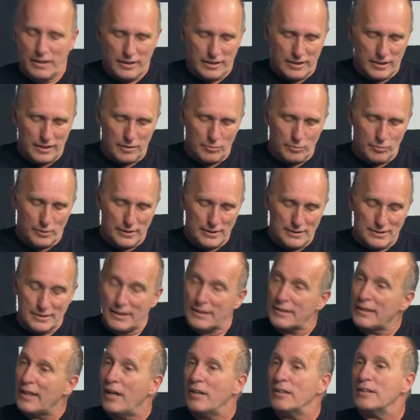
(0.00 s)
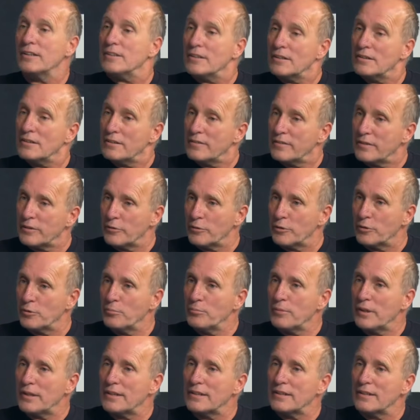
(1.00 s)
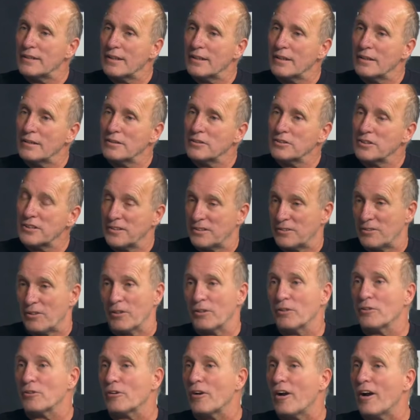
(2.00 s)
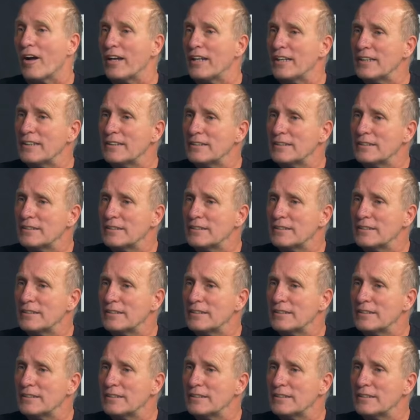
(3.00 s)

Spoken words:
And we sat down in the living room, and she started crying.